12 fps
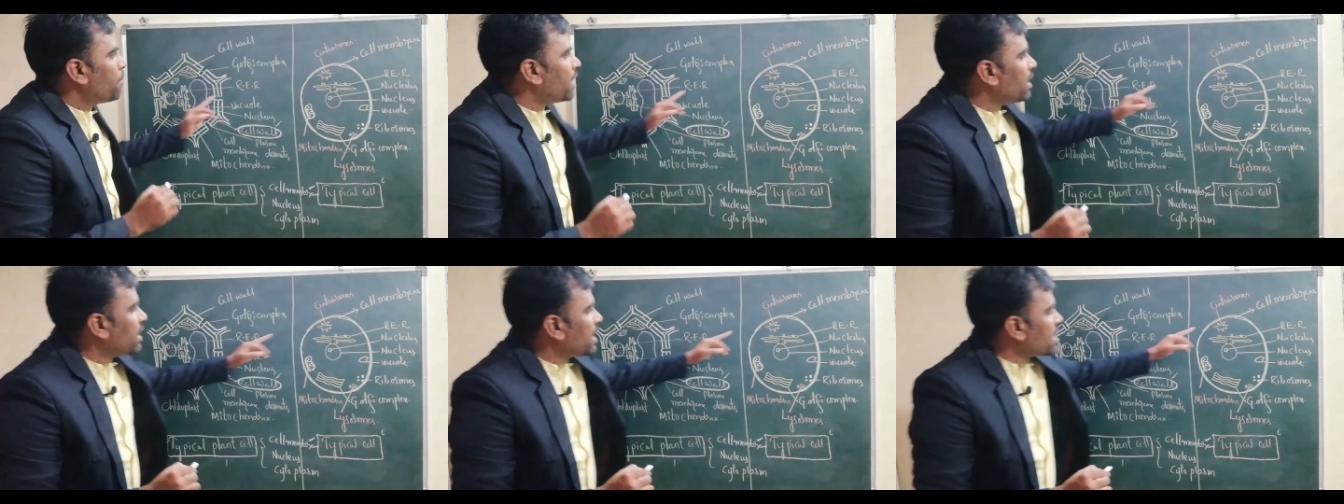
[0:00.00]

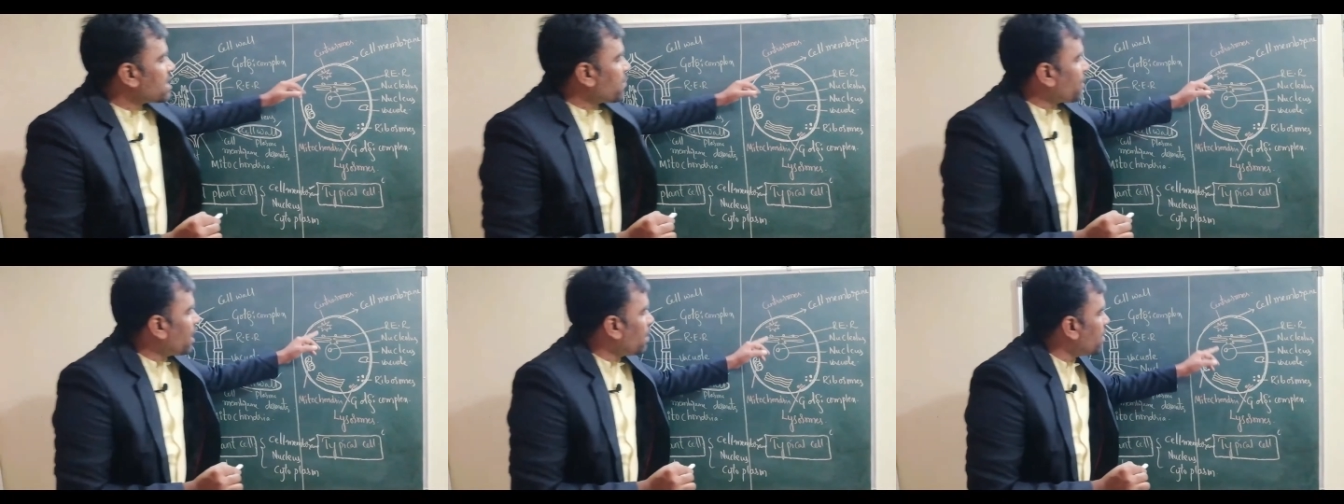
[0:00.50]
But in case
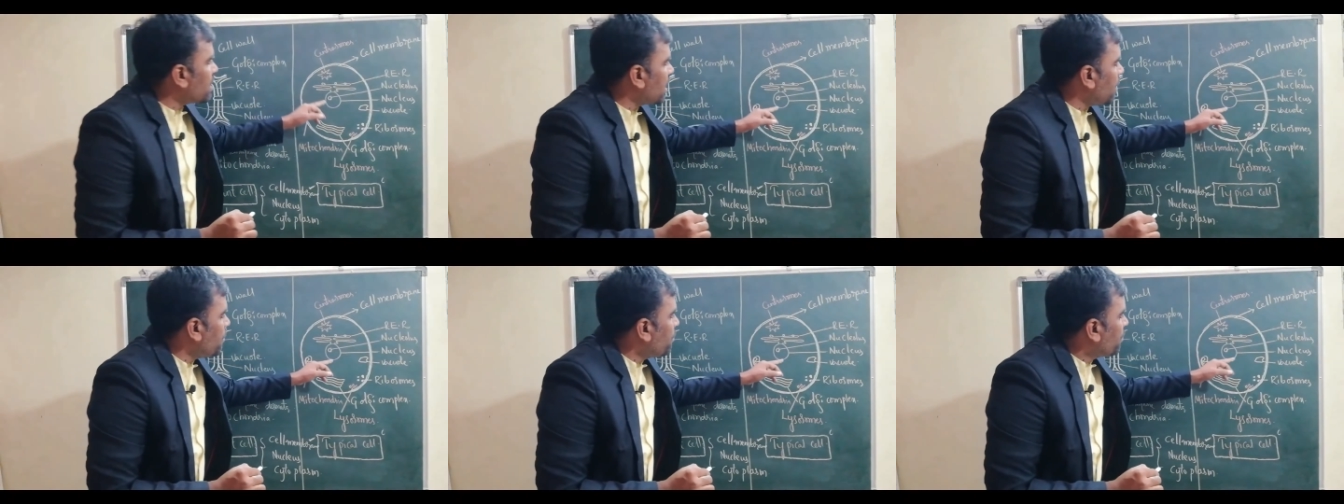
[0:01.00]
of animal
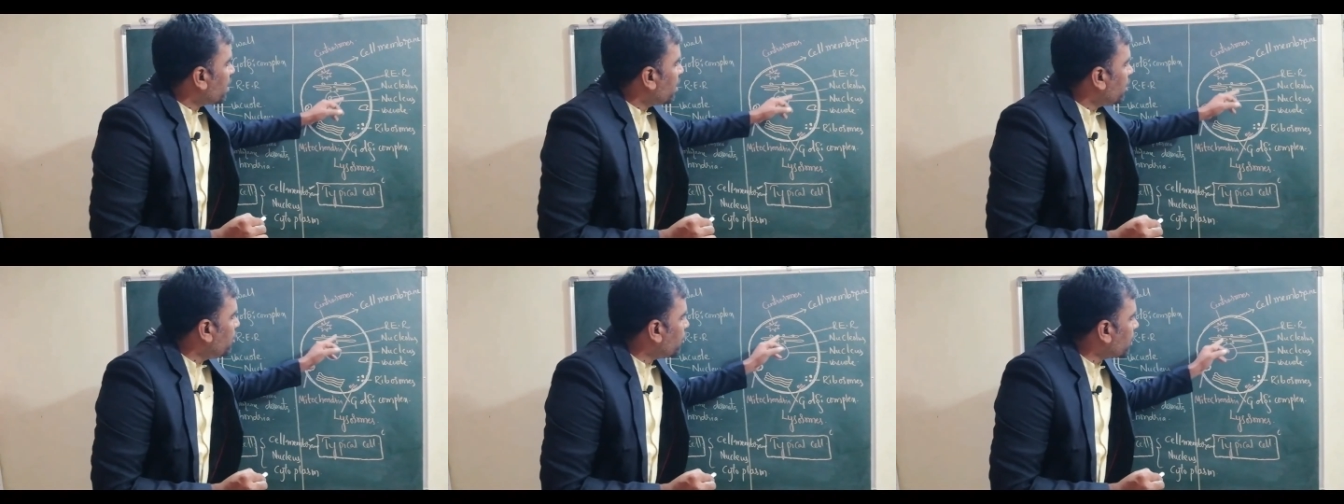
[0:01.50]
cell,
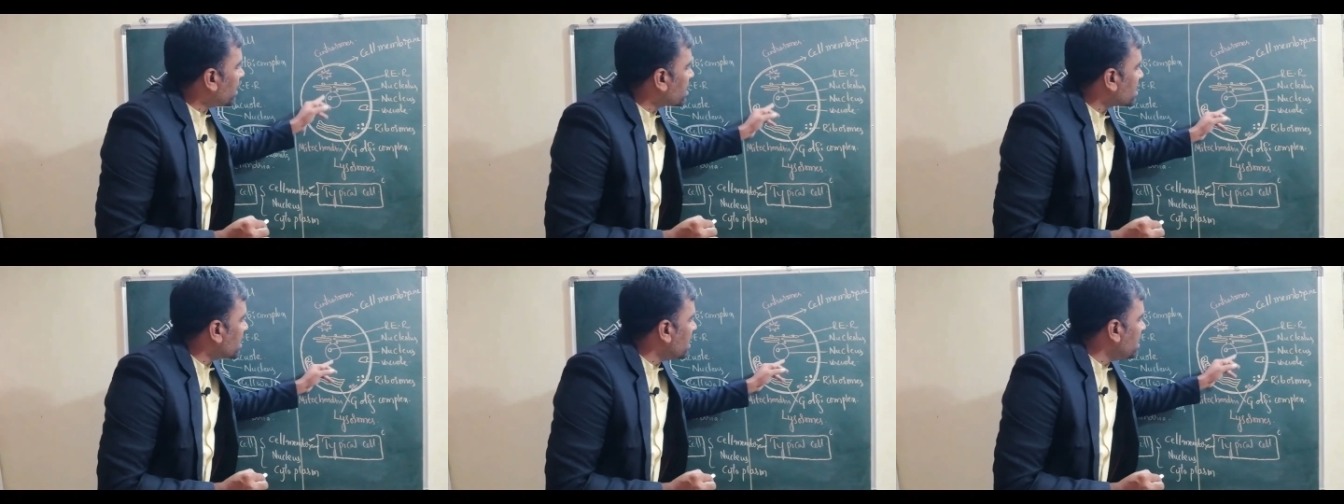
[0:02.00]

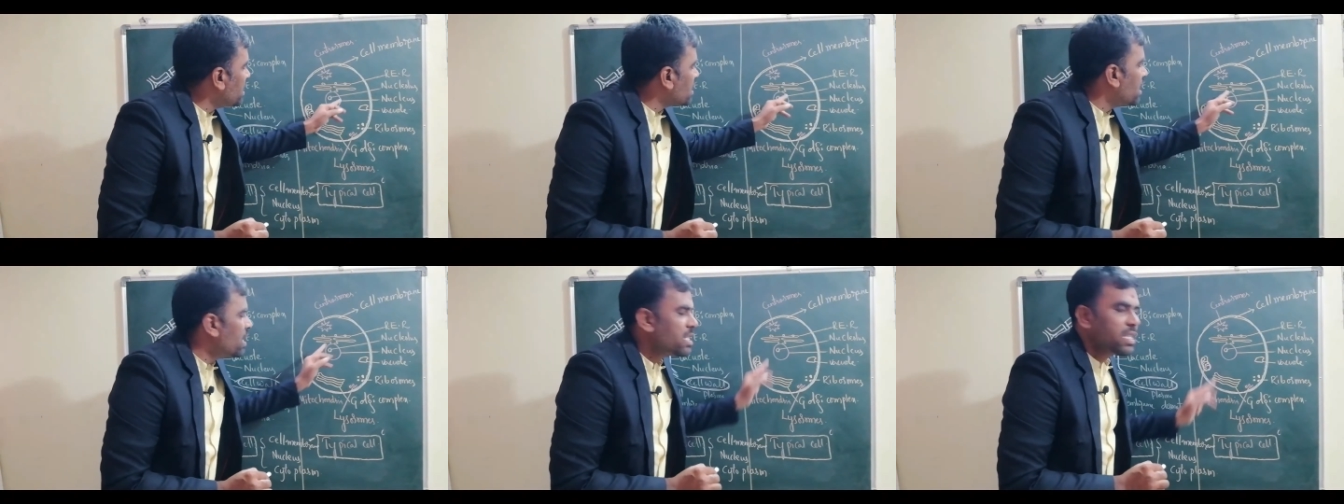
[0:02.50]
nucleus
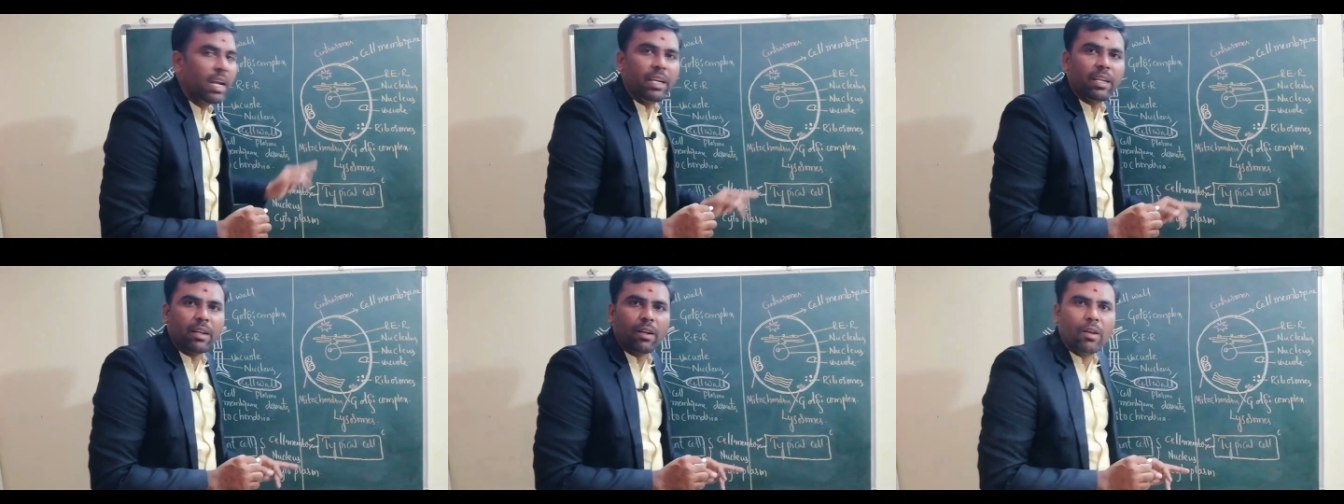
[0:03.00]
is
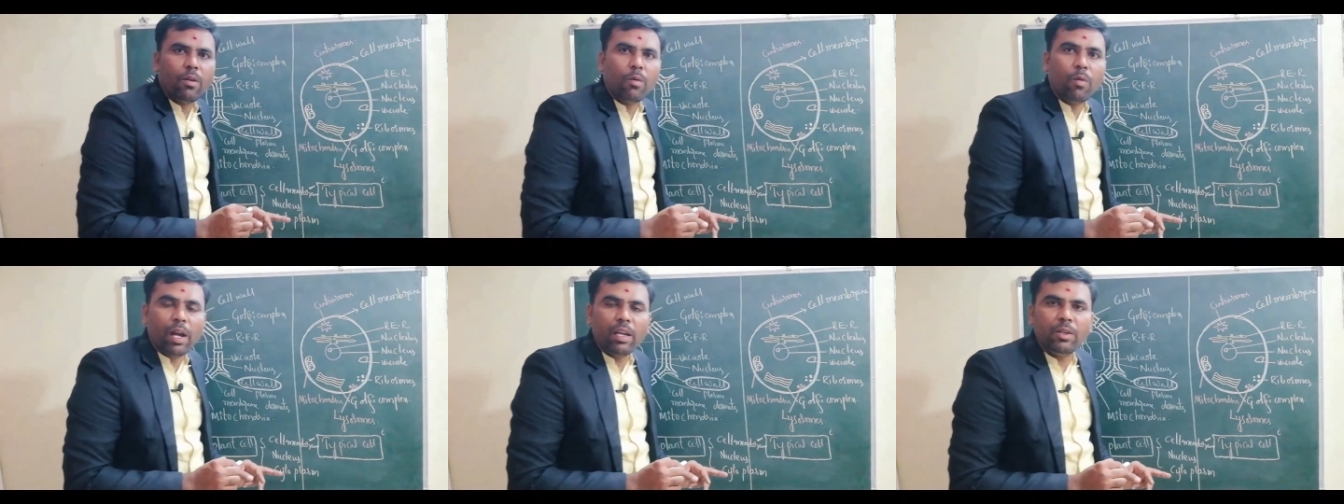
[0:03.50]
center.
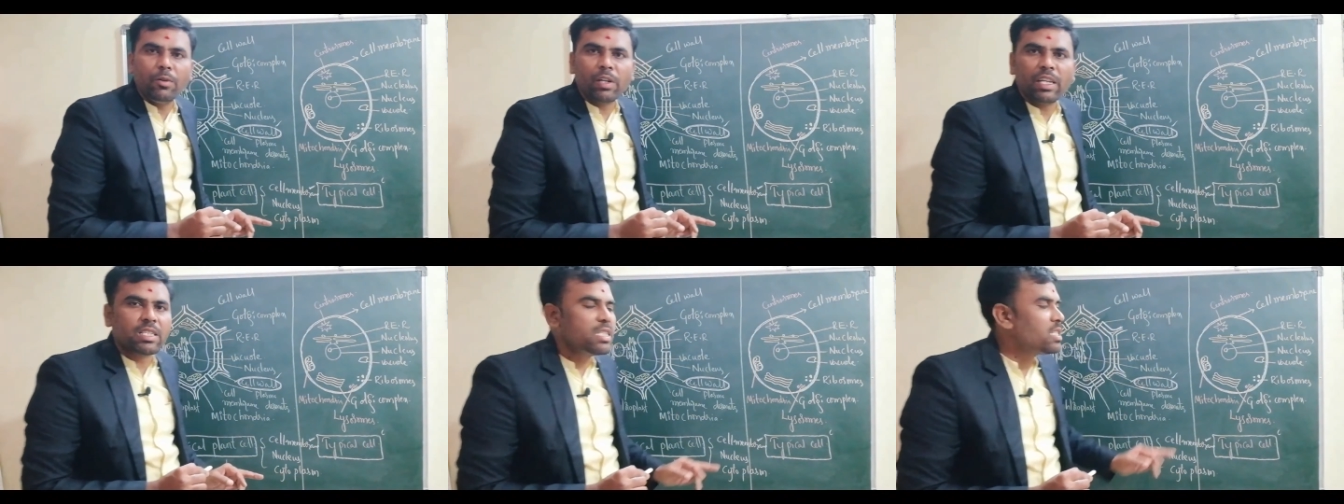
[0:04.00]
Why
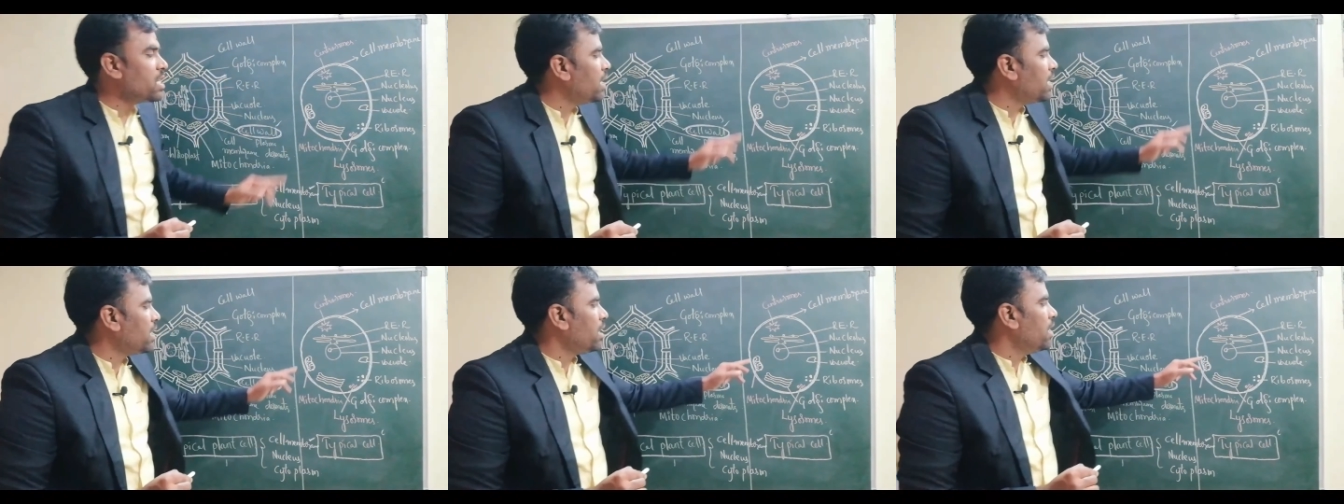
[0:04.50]
nucleus is
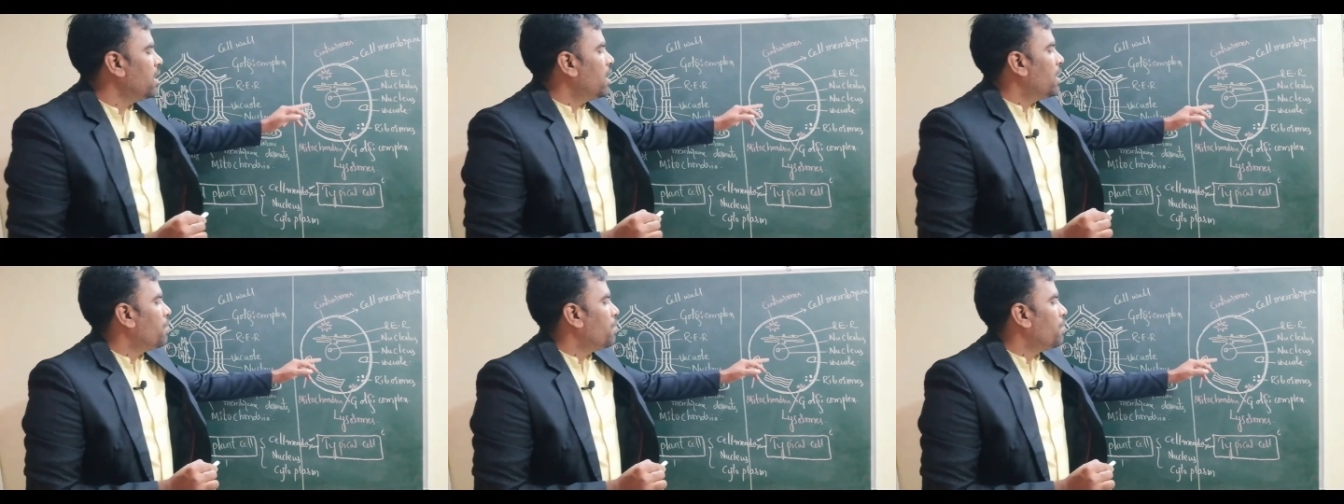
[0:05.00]
center?